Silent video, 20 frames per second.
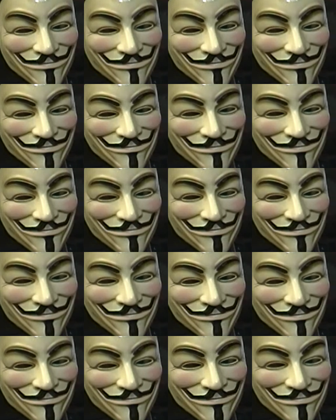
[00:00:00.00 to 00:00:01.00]

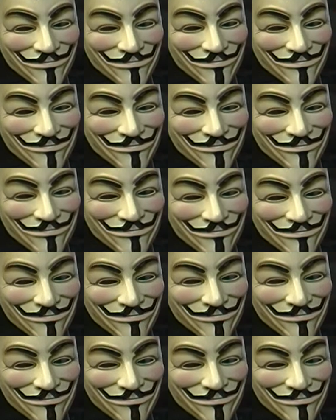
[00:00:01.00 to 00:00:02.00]

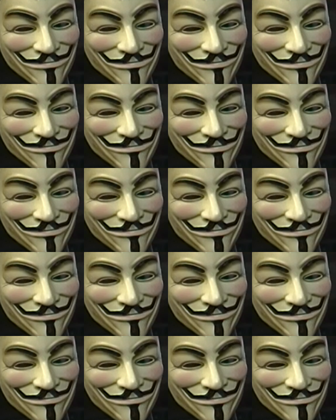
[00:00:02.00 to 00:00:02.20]
The person shown says nothing.